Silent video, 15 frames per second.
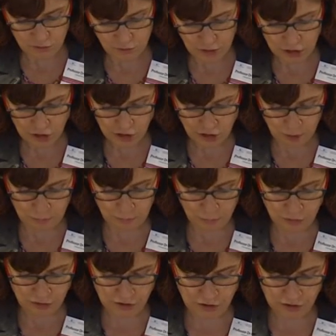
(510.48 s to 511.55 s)
the regional
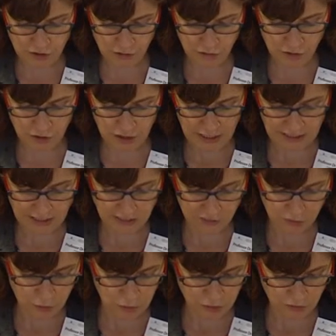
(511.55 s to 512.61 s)
process of
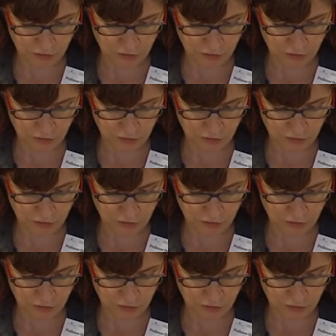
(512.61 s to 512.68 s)
collective will